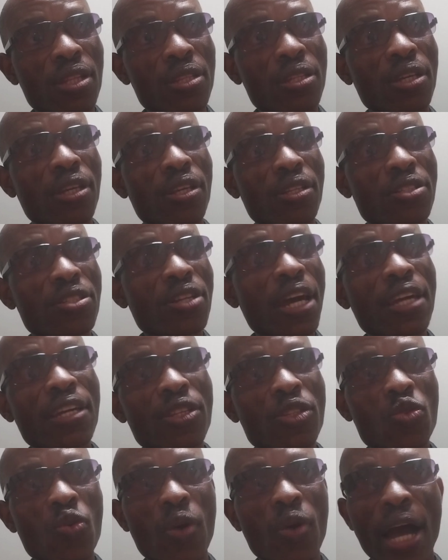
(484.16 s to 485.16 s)
They're
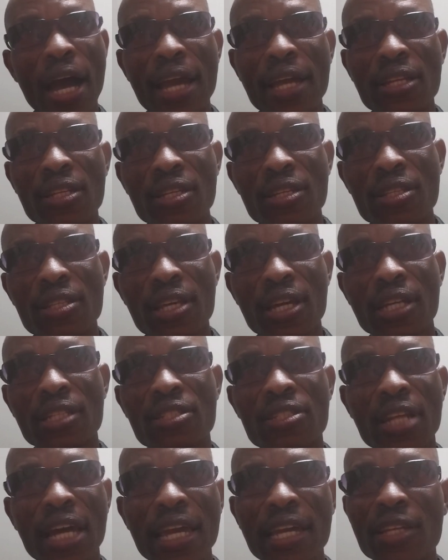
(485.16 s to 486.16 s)
trying to hide
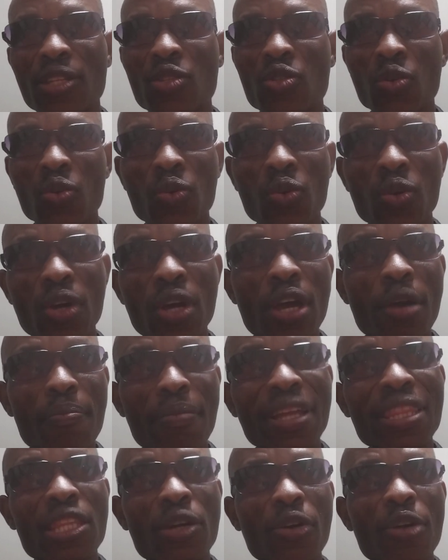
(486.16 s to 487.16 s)
it,
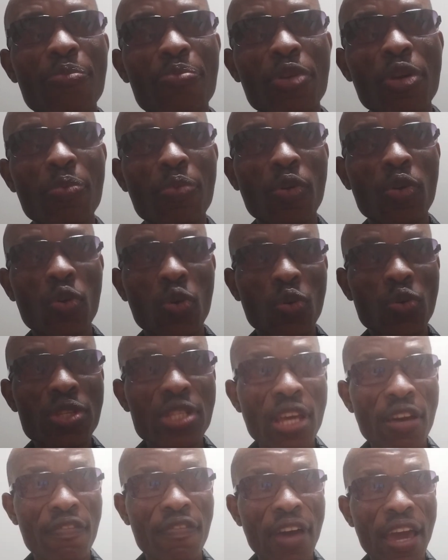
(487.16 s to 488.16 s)
but there were people who
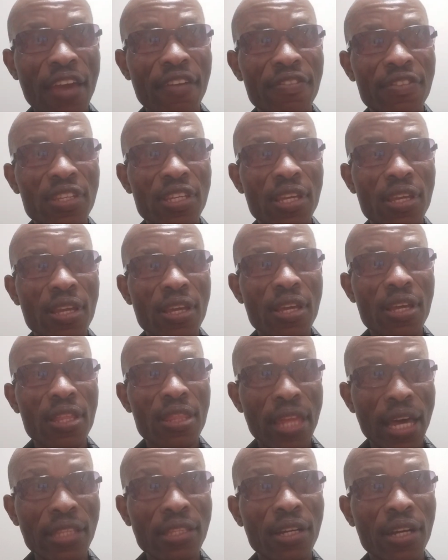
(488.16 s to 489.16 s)
survived
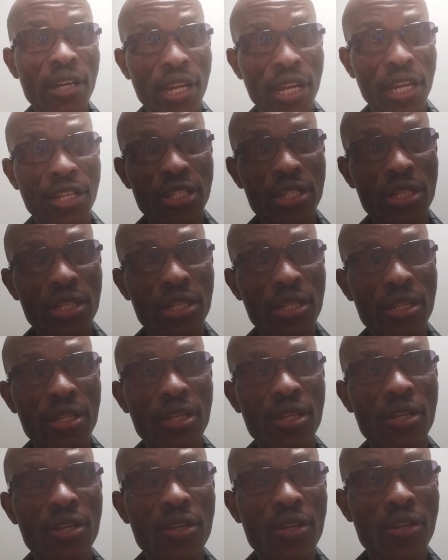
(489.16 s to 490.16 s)
that crash,
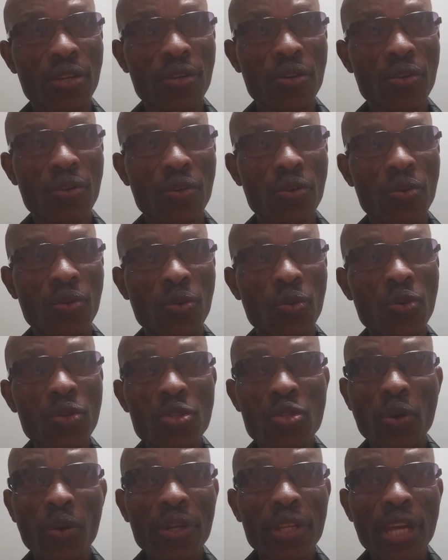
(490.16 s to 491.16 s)
who
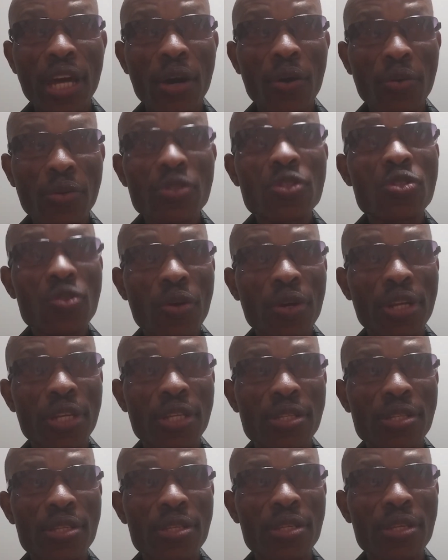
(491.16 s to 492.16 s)
told their own
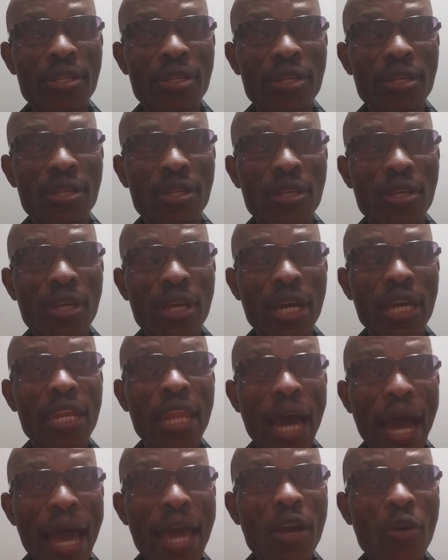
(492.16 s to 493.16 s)
stories,
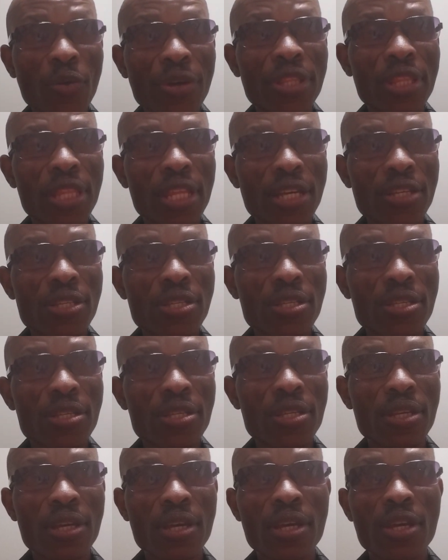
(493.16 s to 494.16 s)
an
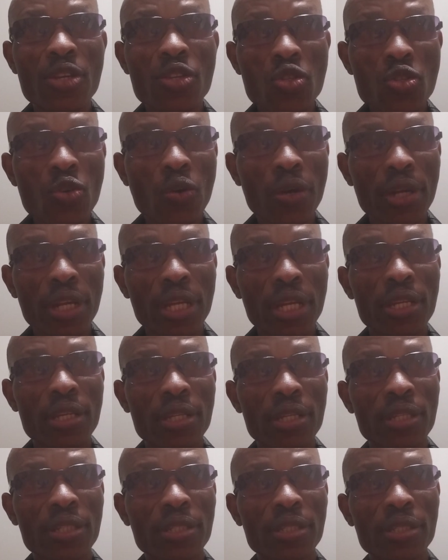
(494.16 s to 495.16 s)
eyewitness story.
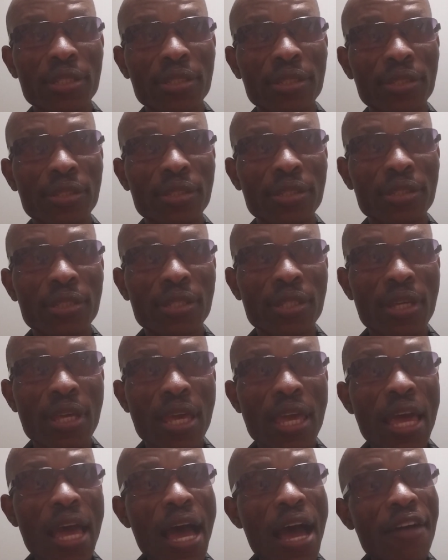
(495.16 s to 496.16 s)

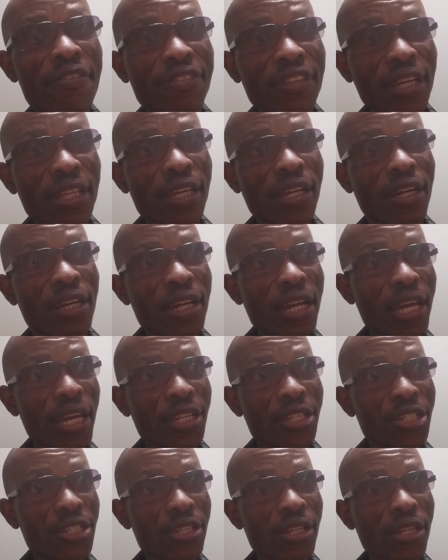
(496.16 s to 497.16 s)
After the
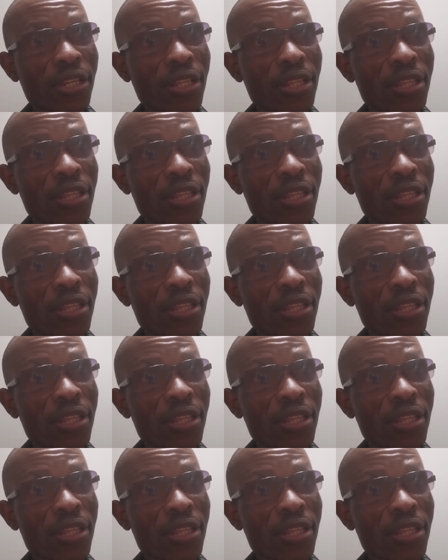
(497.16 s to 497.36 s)
crash,